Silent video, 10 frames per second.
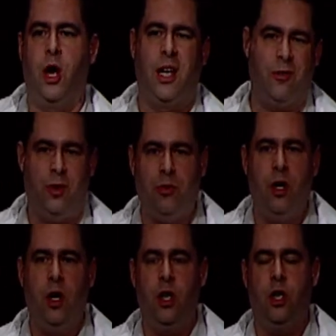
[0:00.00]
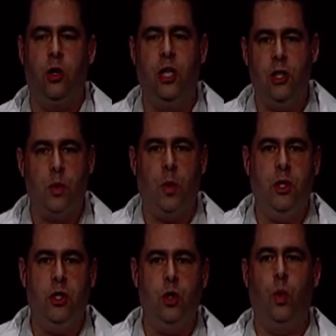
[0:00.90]
Like if here's what we
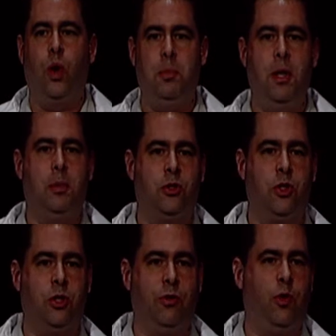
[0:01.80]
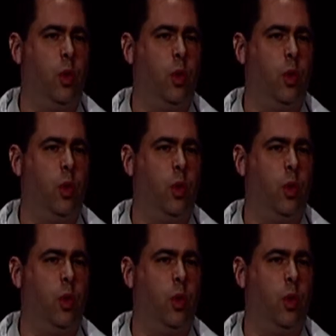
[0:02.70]
do. What are people searching for?